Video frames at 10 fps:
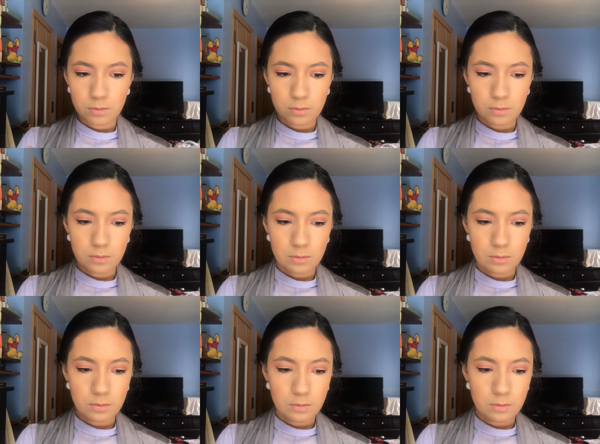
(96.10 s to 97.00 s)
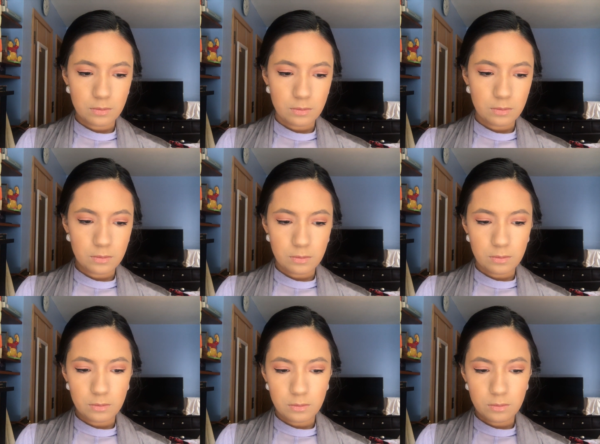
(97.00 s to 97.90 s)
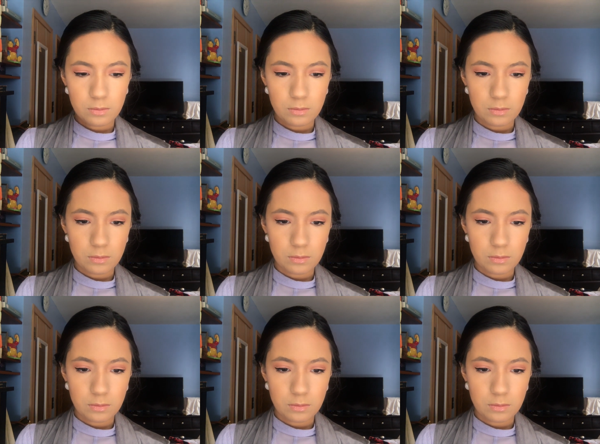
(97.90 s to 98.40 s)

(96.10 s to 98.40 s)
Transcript: Nobody speaks.